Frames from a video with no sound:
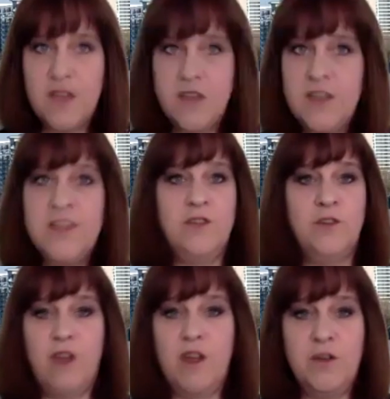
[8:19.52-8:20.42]
think it'll
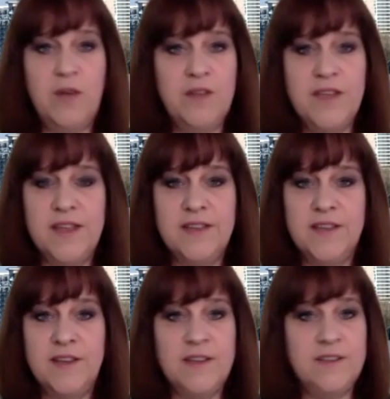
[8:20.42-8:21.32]
grow. I think
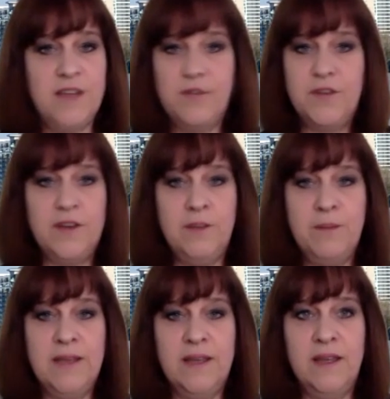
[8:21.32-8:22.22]
it's definitely
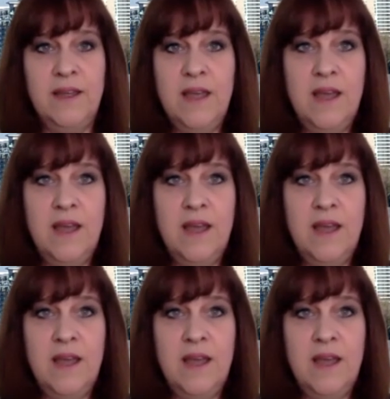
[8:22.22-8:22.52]
bigger.